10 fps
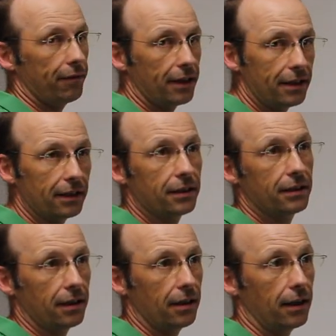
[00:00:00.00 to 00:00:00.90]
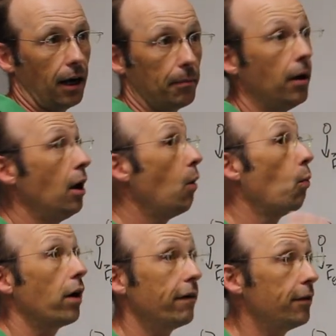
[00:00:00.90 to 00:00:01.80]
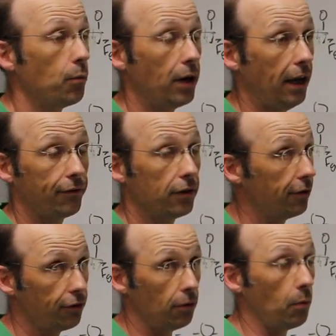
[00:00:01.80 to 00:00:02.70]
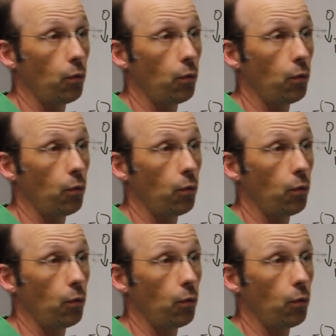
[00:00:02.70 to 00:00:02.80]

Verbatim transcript: have the distance and the time. One of them we have to assume,